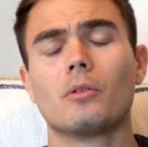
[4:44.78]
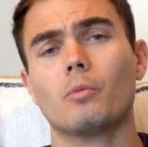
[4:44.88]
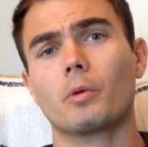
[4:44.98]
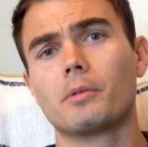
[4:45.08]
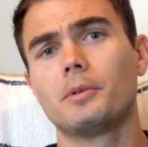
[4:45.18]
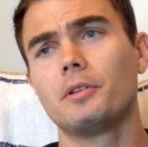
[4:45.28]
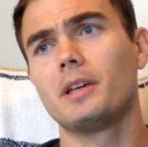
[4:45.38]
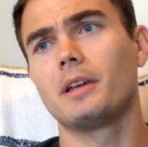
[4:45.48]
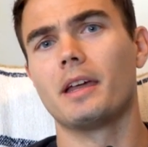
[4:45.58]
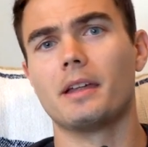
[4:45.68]
We're
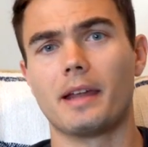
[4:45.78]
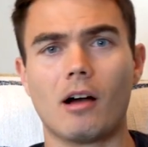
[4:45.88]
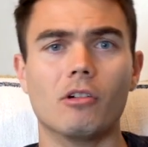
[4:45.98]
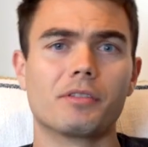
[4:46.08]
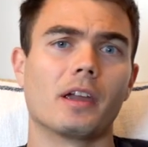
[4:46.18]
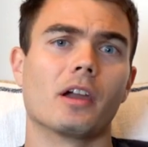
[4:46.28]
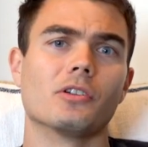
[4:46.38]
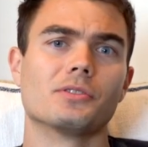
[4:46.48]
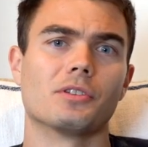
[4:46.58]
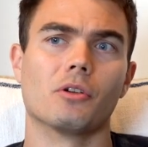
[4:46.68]
building in
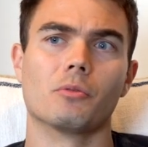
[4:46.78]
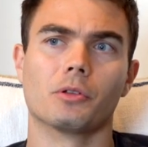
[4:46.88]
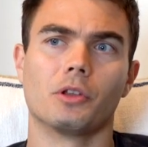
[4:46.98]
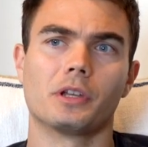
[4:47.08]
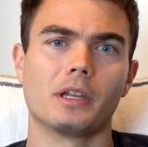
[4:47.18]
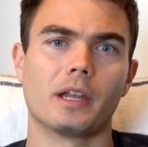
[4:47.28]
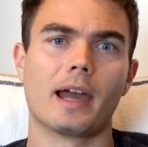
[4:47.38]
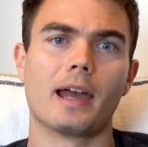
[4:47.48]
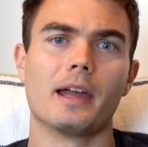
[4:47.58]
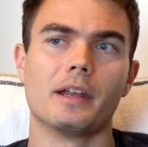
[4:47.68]
healthcare, so we're looking
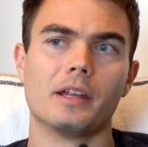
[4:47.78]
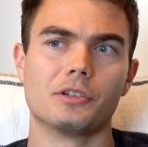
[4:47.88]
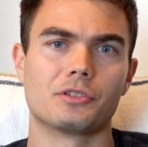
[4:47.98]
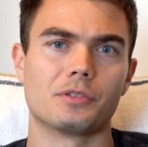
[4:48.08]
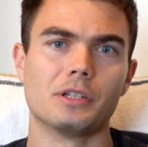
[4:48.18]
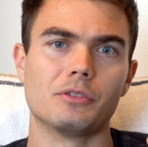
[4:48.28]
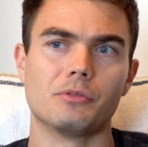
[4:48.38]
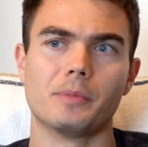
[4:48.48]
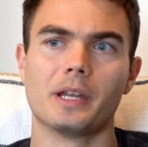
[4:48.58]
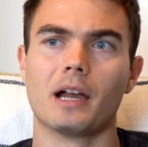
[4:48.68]
at an industry
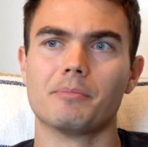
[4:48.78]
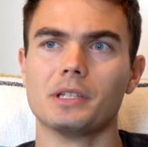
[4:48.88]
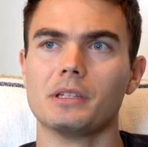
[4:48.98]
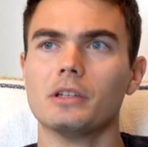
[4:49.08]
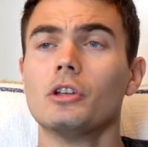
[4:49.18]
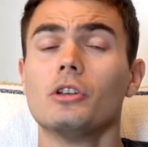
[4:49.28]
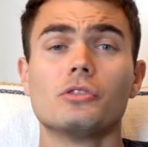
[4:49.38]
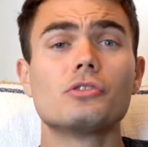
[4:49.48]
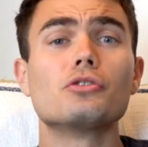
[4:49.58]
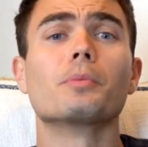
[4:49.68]
who may not be
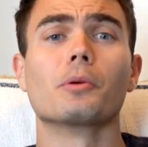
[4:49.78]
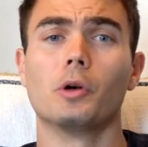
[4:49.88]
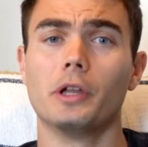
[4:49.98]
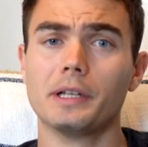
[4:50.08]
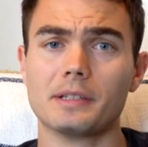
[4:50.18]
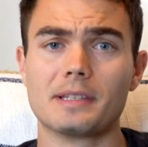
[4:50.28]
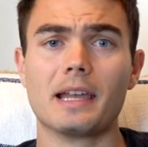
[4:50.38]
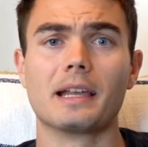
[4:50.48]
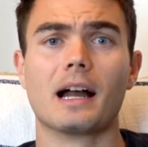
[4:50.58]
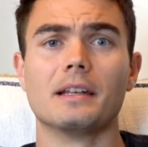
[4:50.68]
super willing to
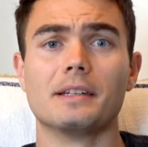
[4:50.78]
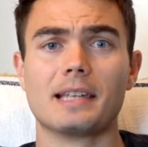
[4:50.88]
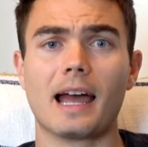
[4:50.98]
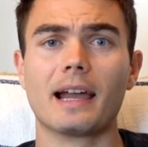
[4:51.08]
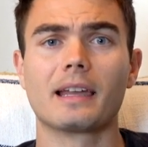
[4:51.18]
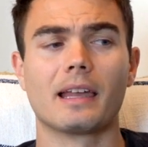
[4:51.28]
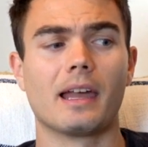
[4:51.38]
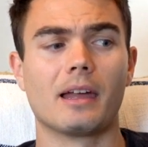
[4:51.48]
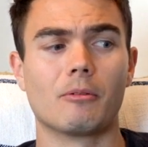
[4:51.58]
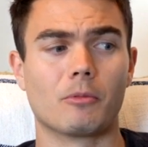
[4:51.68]
take on tech,
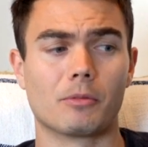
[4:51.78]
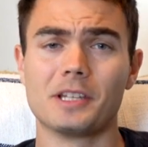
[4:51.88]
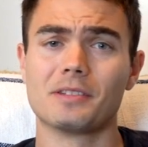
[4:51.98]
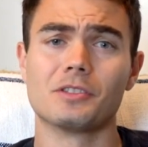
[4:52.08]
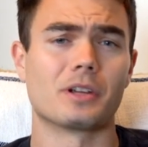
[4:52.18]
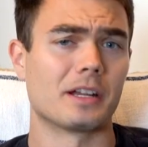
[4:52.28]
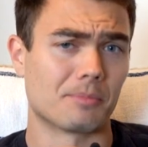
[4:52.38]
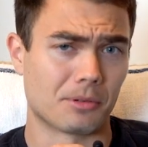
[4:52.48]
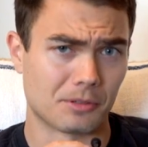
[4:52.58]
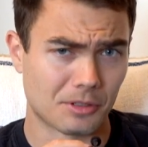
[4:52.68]
and we're basically trying to
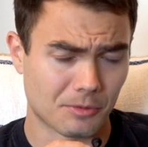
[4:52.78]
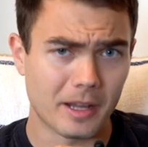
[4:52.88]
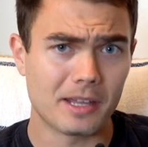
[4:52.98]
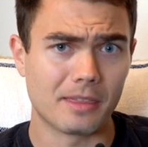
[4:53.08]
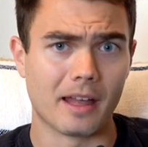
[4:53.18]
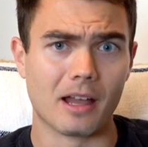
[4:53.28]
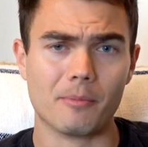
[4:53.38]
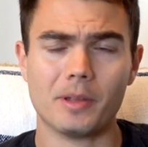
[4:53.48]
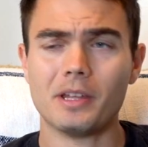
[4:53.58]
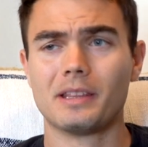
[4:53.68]
persuade
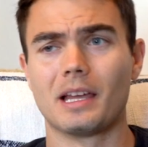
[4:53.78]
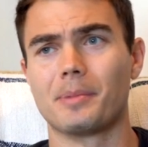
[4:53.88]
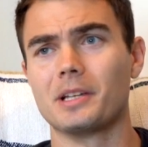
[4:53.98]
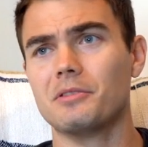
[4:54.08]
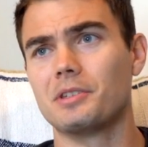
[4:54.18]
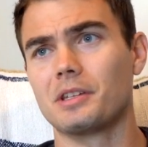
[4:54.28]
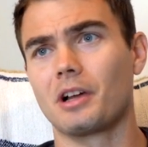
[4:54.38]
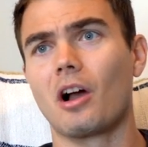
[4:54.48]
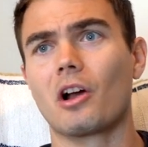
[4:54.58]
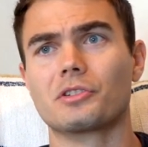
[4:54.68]
them that by using
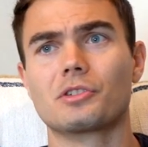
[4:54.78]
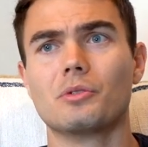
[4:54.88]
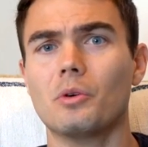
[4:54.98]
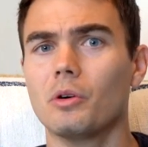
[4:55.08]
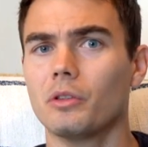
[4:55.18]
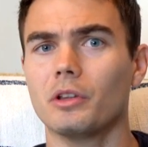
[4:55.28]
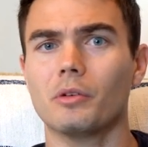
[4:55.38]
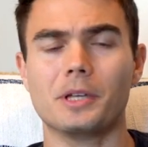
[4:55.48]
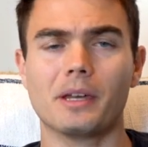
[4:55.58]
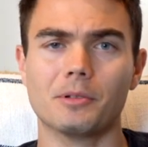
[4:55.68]
our tool, they'll
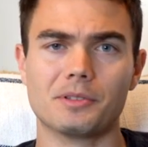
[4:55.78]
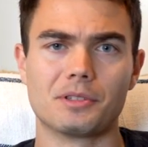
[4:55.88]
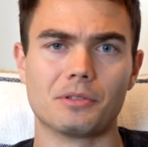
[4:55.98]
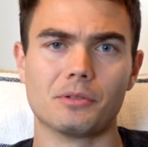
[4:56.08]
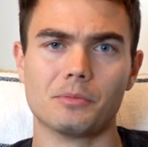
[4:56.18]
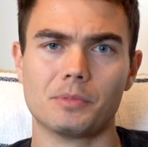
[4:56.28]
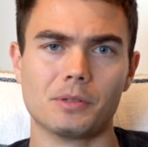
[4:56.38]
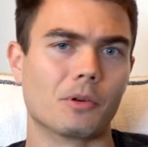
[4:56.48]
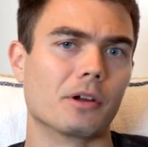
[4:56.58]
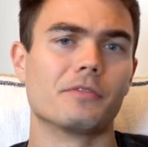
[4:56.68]
be able to be
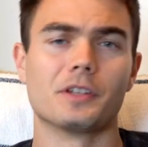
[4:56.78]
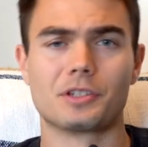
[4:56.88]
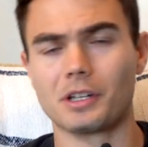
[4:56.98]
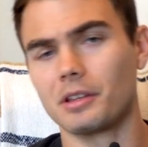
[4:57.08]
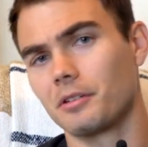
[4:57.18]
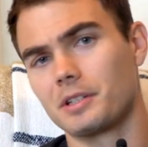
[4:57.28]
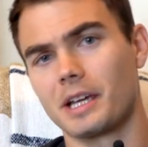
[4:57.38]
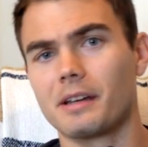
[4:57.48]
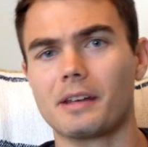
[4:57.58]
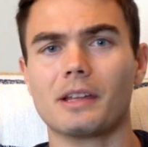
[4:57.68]
more efficient in their
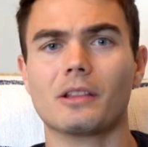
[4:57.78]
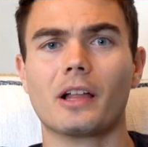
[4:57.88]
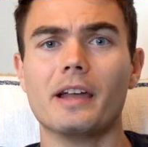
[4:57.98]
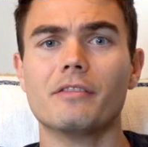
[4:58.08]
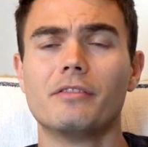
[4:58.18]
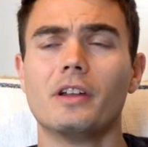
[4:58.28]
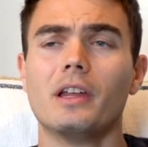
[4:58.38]
day-to-day life.